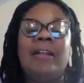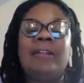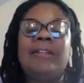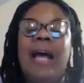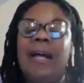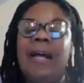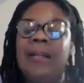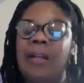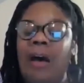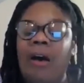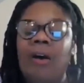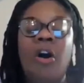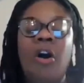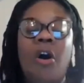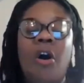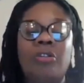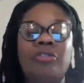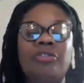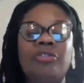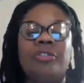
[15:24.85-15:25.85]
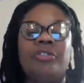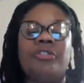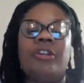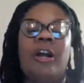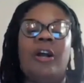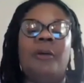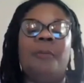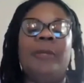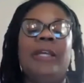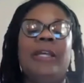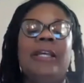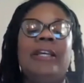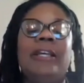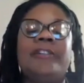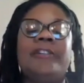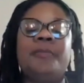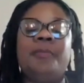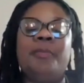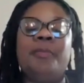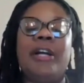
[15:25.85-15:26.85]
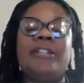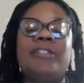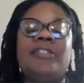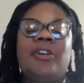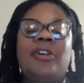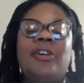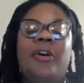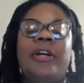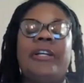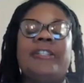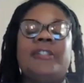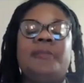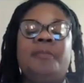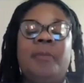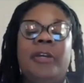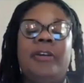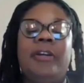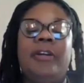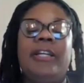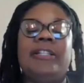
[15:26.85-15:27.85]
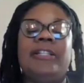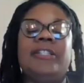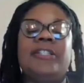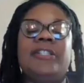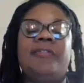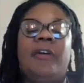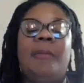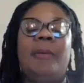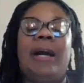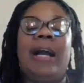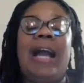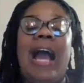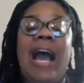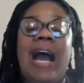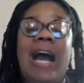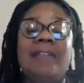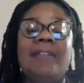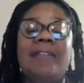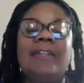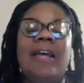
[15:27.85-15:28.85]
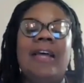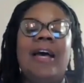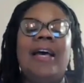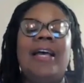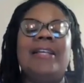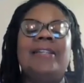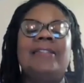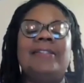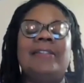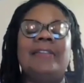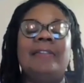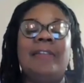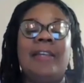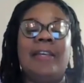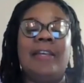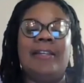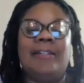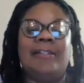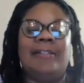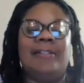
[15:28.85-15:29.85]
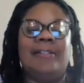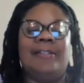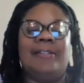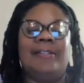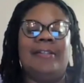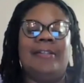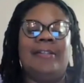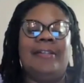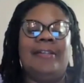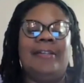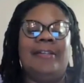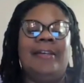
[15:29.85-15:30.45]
Not all cultures are being expressed or experienced from a colonized lens.